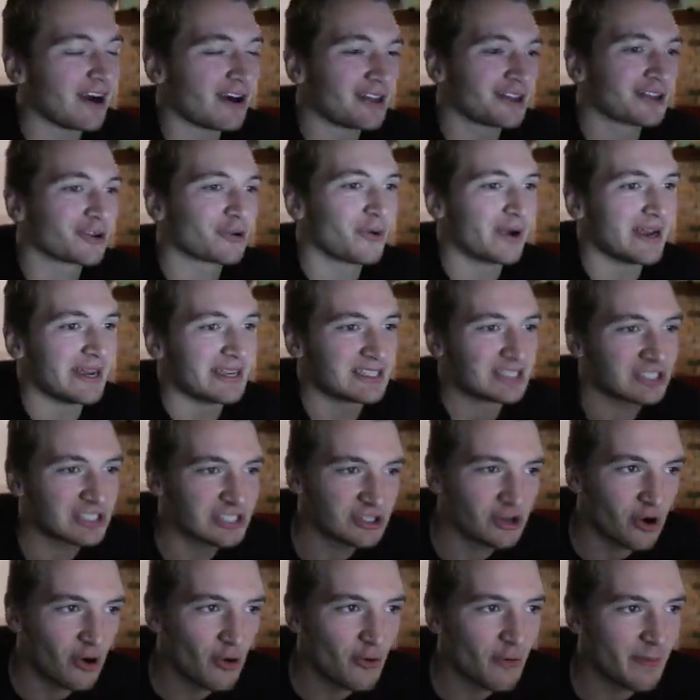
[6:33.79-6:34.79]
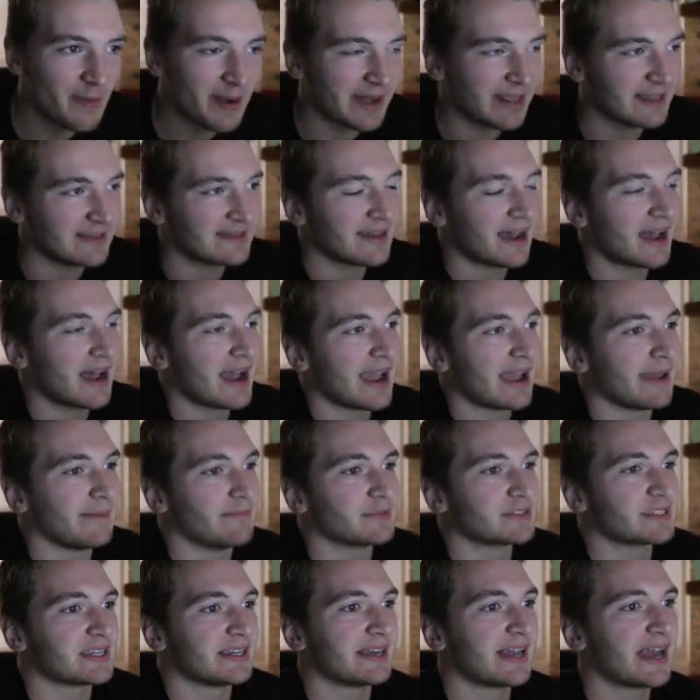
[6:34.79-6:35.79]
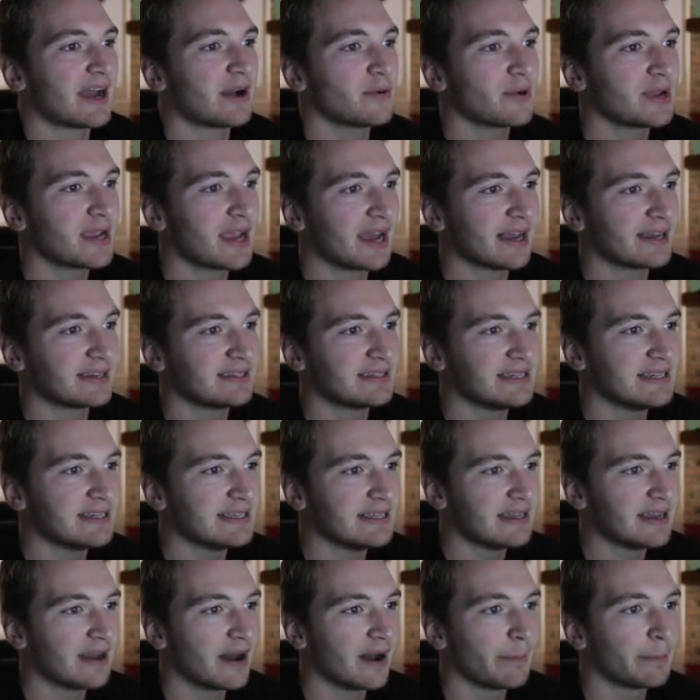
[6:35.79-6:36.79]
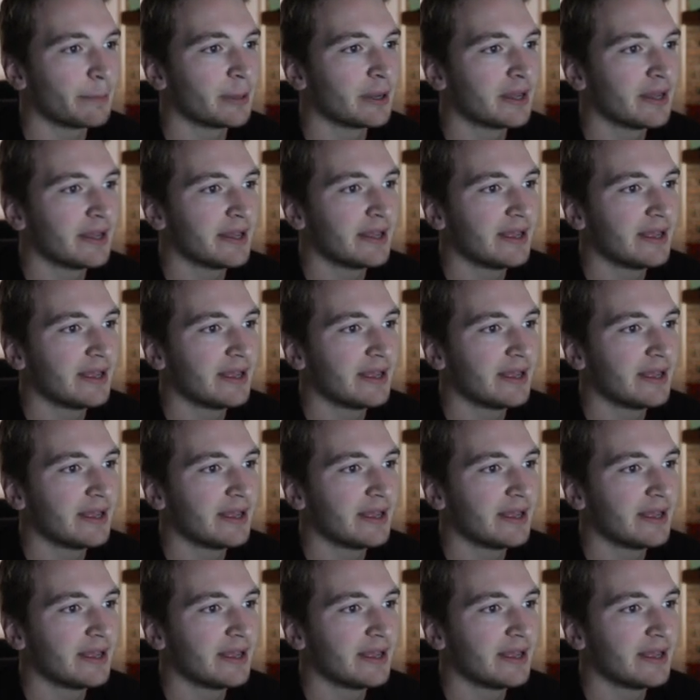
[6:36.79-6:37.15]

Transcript: other way so many times, and now we got Didi up,